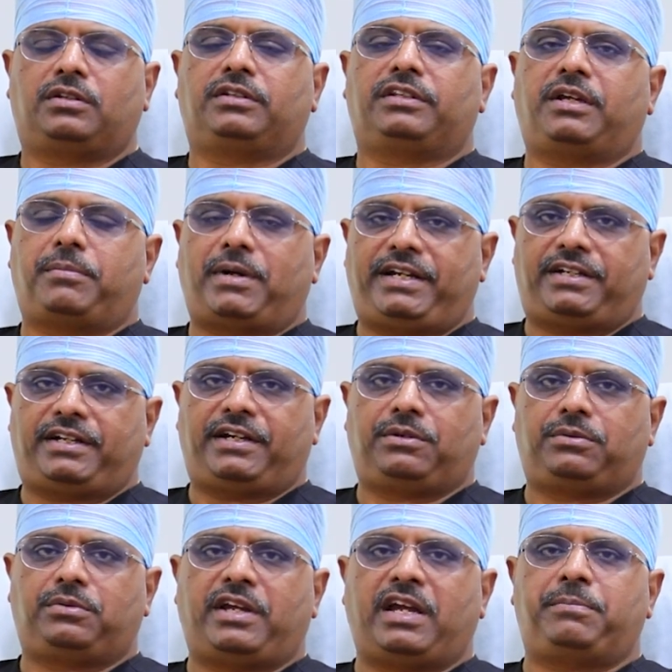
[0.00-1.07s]
they might
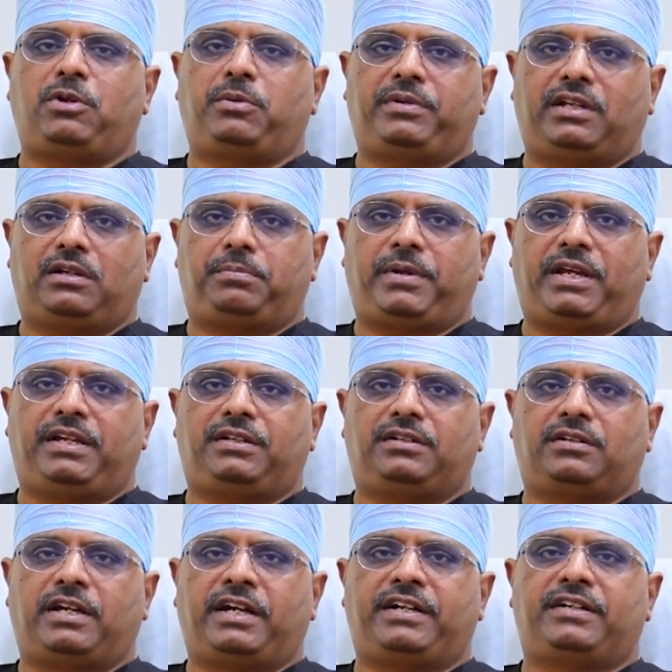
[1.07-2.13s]
have abdominal
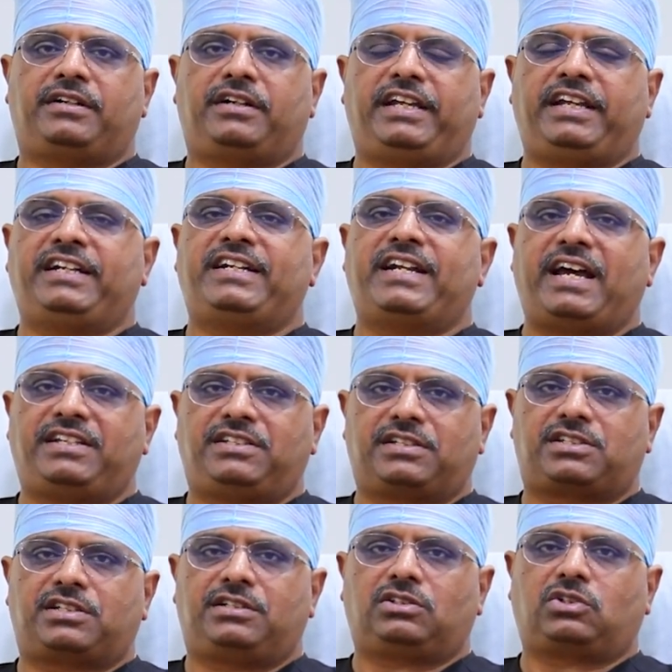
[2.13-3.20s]
pain and
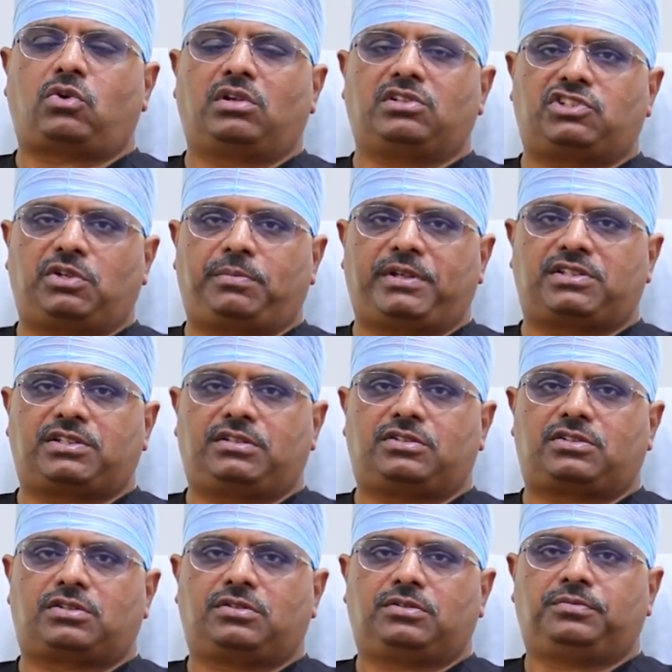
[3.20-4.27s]
indigestion,
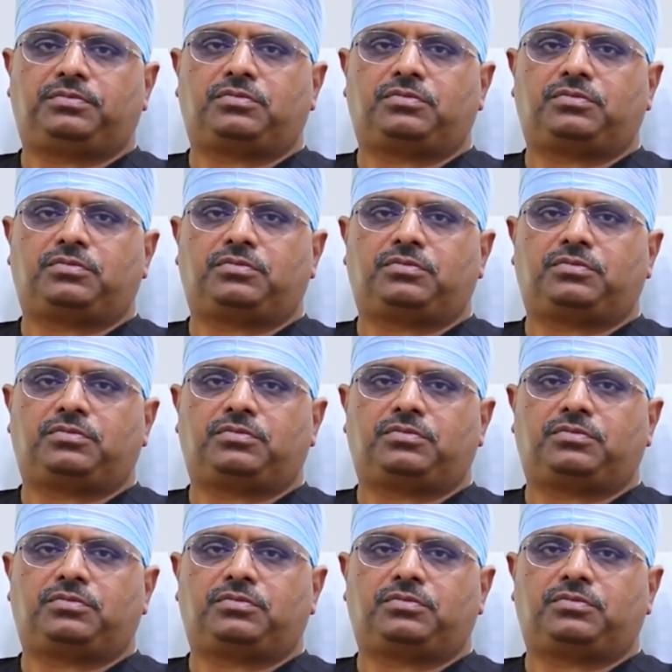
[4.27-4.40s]
constipations.